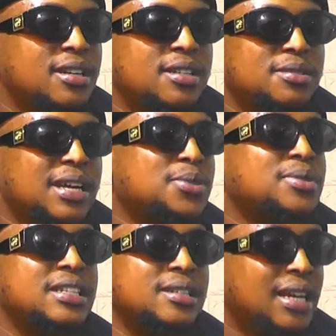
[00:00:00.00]
So that's what
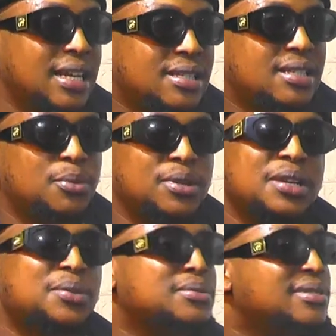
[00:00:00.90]
they eat, but they
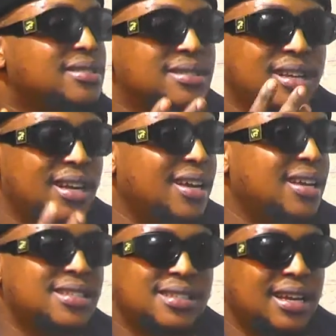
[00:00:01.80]
don't
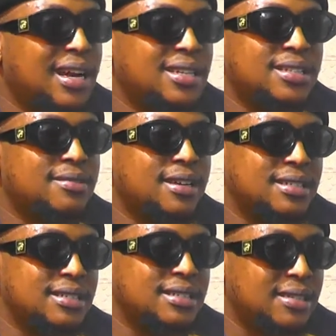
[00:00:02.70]
eat the cassava,
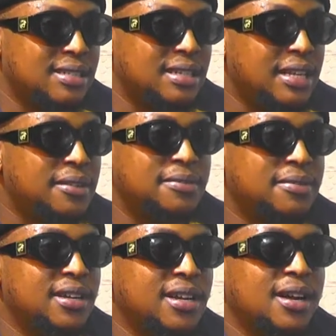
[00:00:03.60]
that's the leaf.
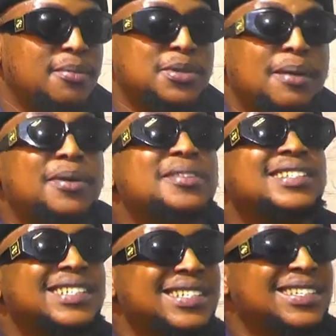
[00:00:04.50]
So I'm going to
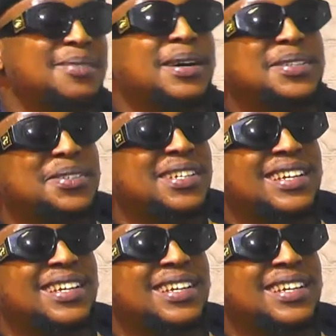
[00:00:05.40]
teach them how to eat.